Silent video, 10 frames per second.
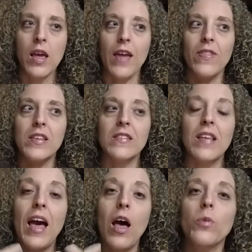And this
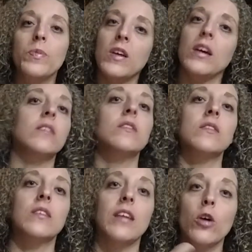helps
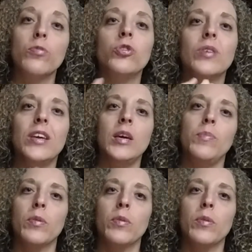us, it helps you to keep